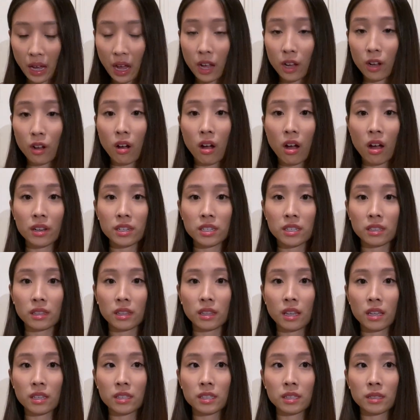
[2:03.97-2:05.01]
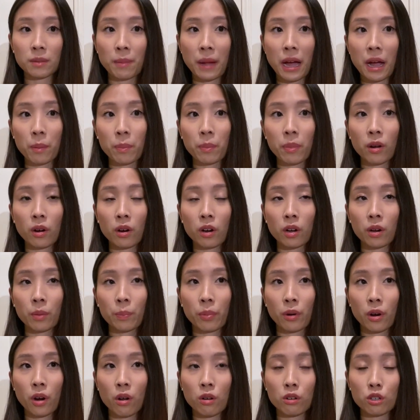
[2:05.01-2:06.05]
I got this MacBook
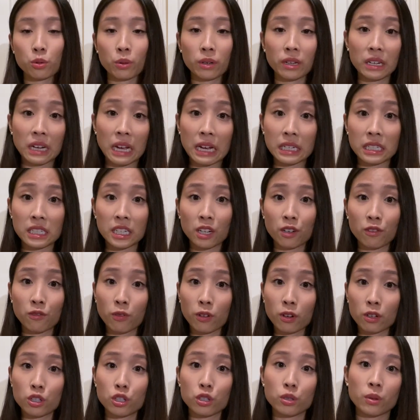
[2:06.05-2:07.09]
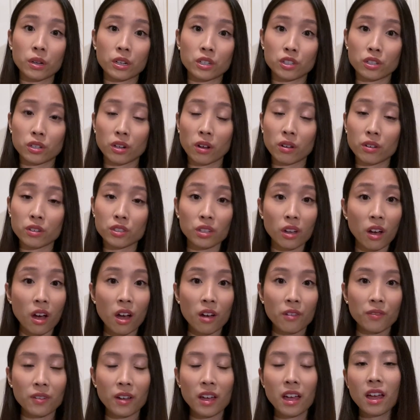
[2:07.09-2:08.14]
Pro 2019 for $200
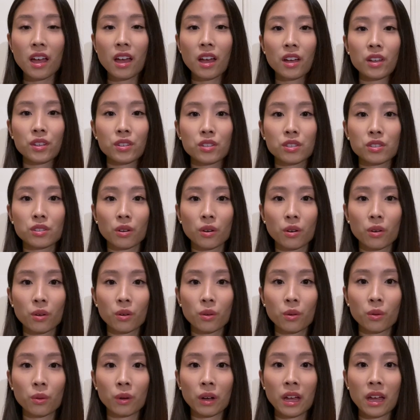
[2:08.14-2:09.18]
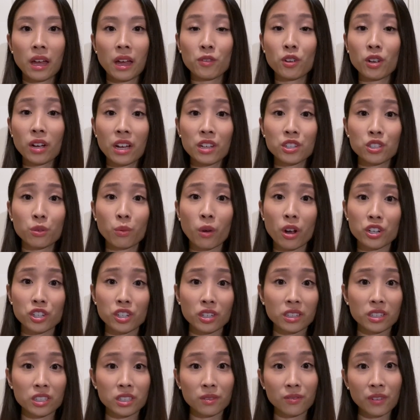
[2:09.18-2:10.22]
off. So if you guys are watching
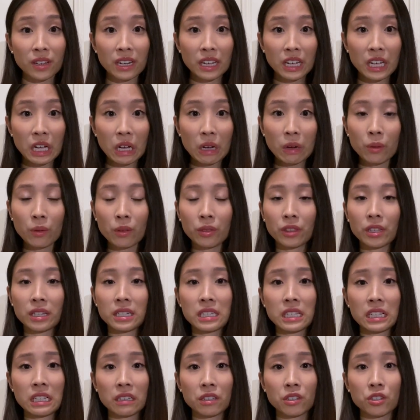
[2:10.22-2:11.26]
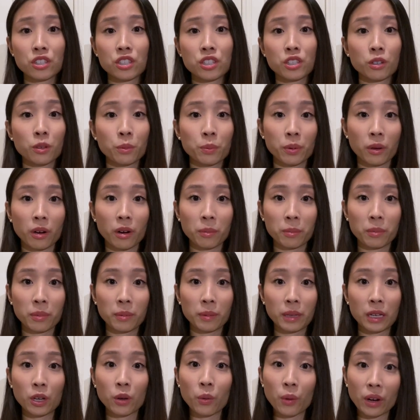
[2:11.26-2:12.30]
this video, the deal is still
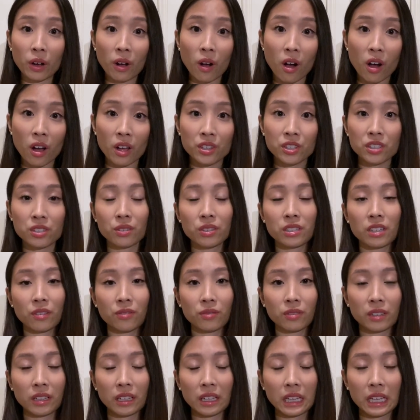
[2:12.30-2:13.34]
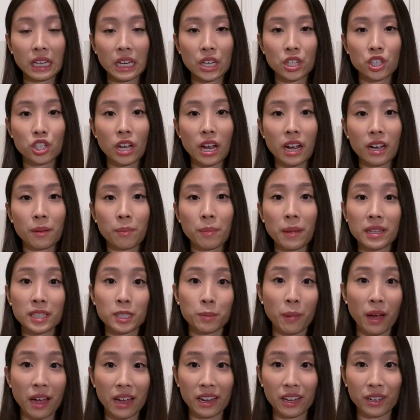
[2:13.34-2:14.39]
probably going on. So definitely check Best
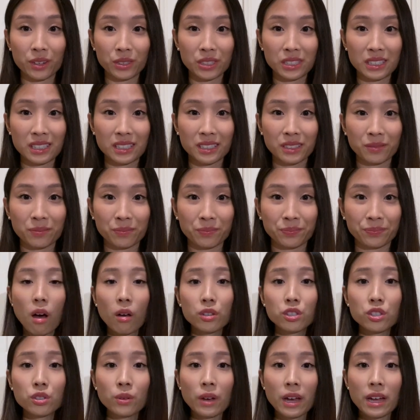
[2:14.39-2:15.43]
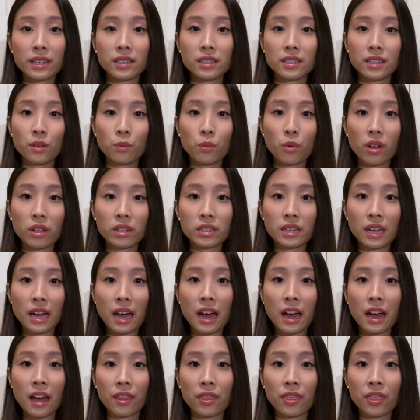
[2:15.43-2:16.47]
Buy out. Also, I did want to
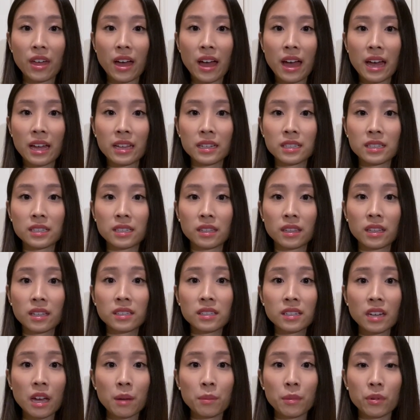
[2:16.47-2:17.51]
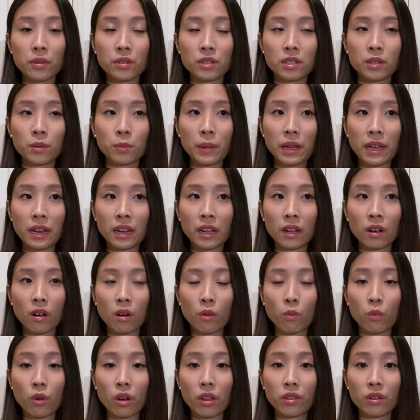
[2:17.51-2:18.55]
add that this time I was debating
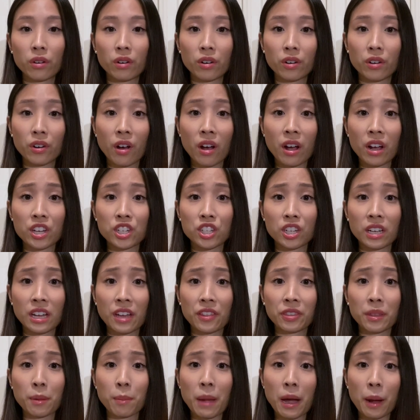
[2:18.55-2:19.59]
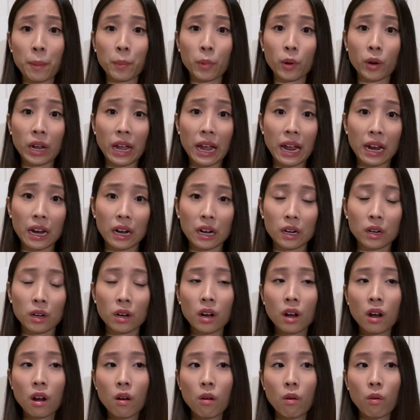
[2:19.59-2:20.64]
on whether or not I should get the MacBook Air
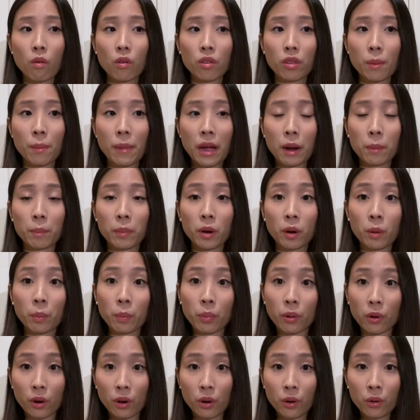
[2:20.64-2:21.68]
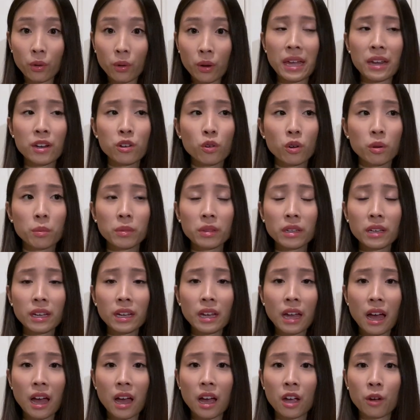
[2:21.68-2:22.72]
or the MacBook Pro. And normally
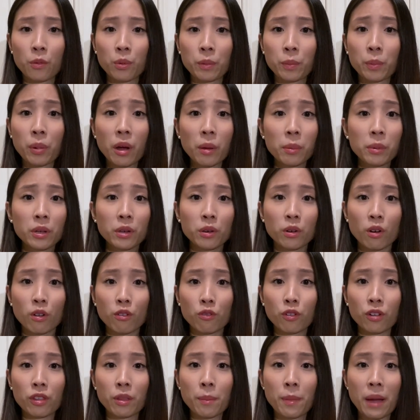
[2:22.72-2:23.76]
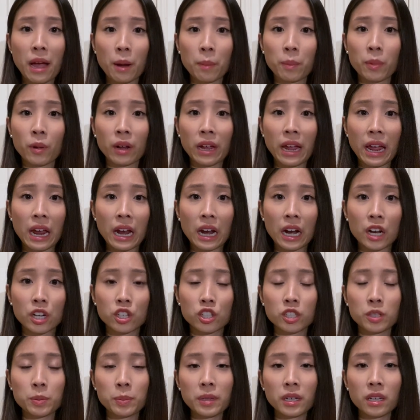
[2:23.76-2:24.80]
I would probably go for the MacBook Air
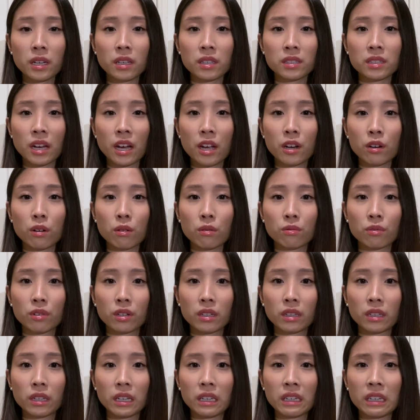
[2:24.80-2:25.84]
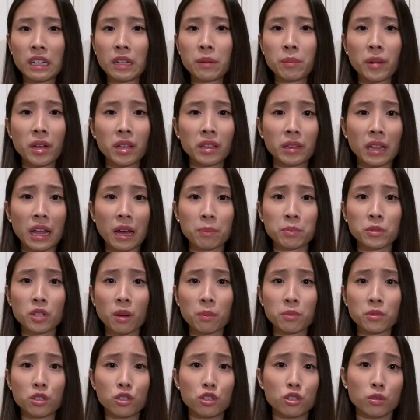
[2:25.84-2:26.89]
just because I don't really need my
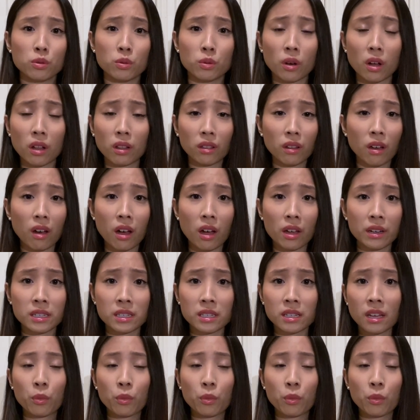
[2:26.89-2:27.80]
laptop to do a lot.